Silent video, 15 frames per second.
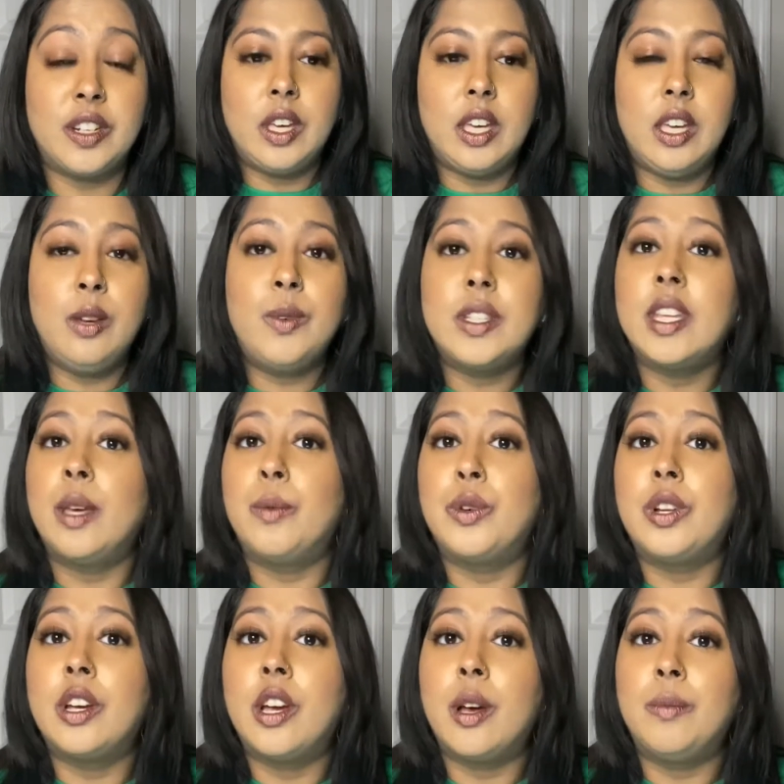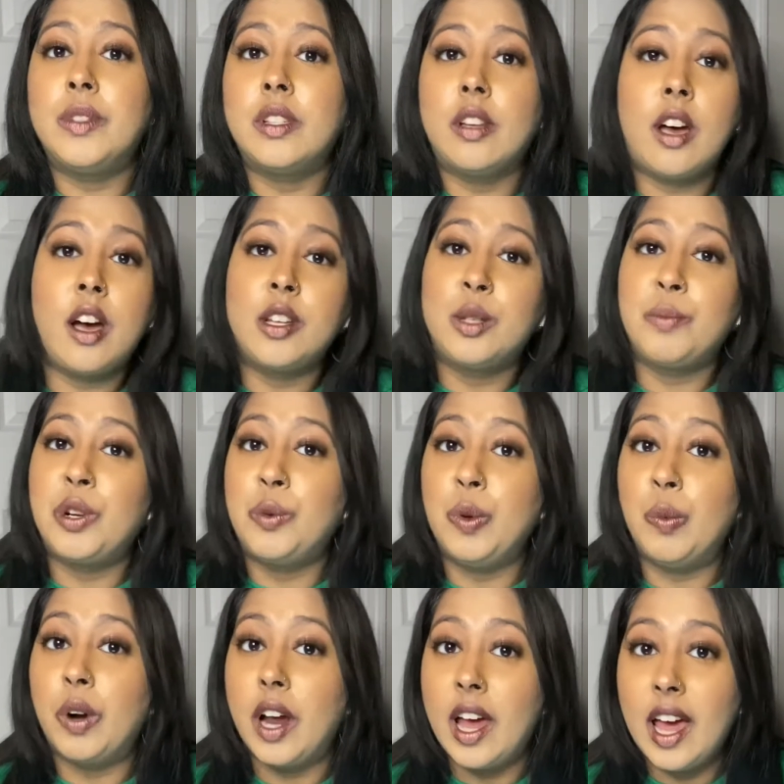He was able to come to the hospital we
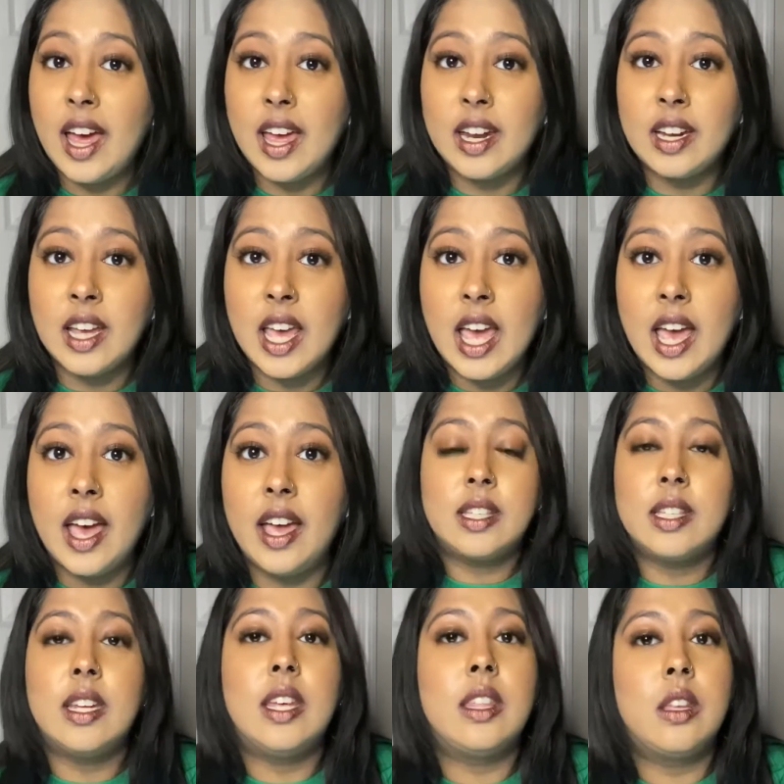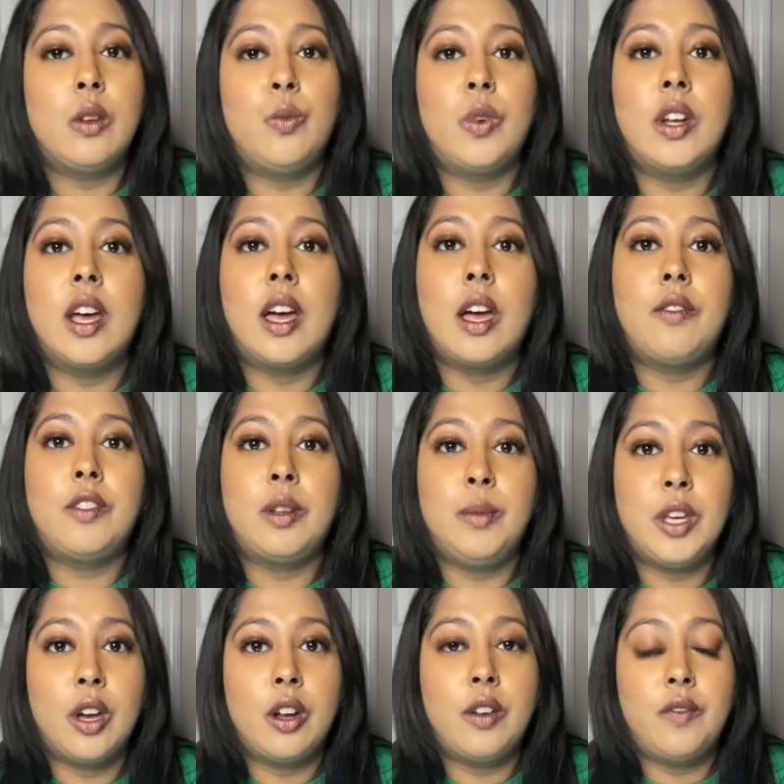were at, and Nathan would have to be
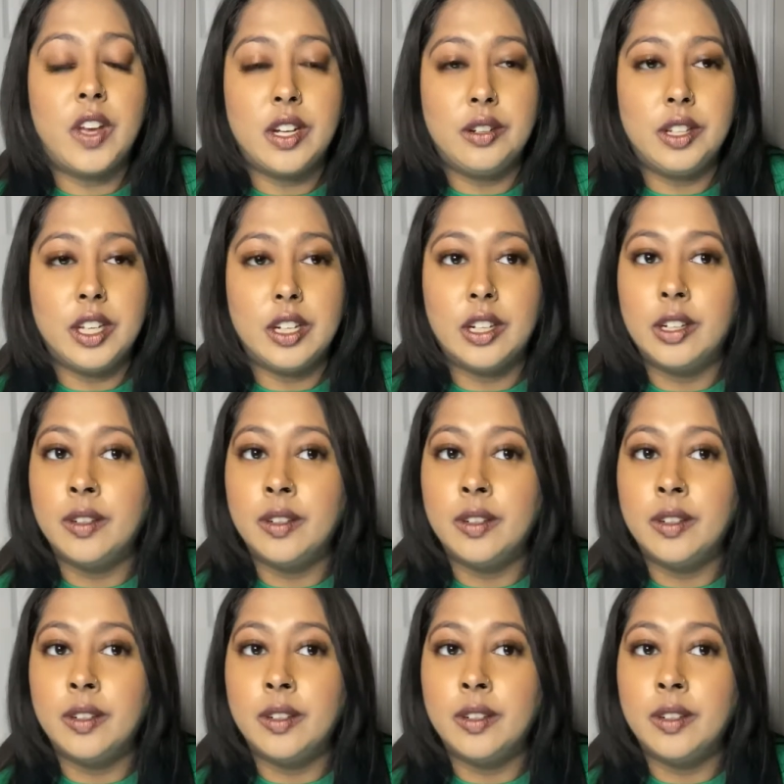on a ventilator.